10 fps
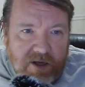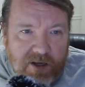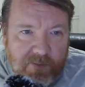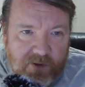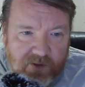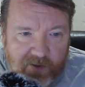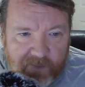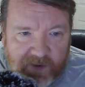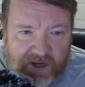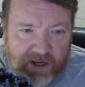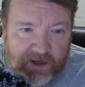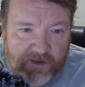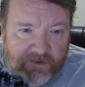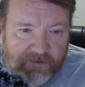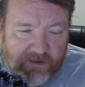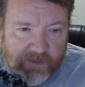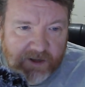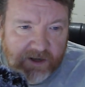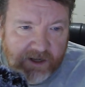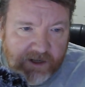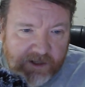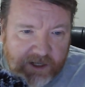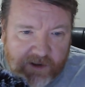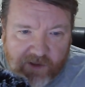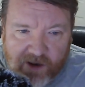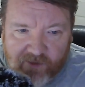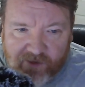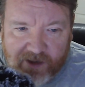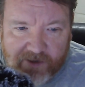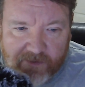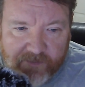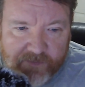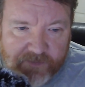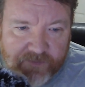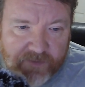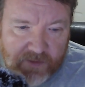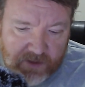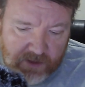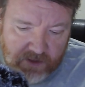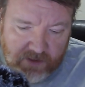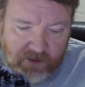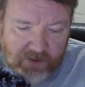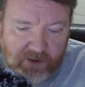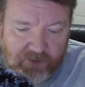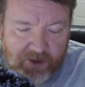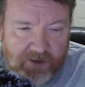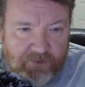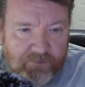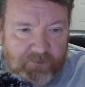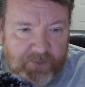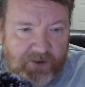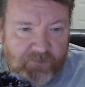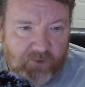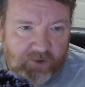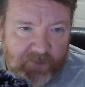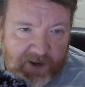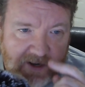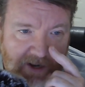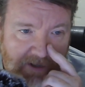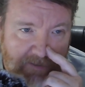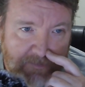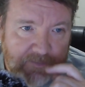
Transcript: 8, so I'm going to need to change that. So I change that from pin 4 to pin 8.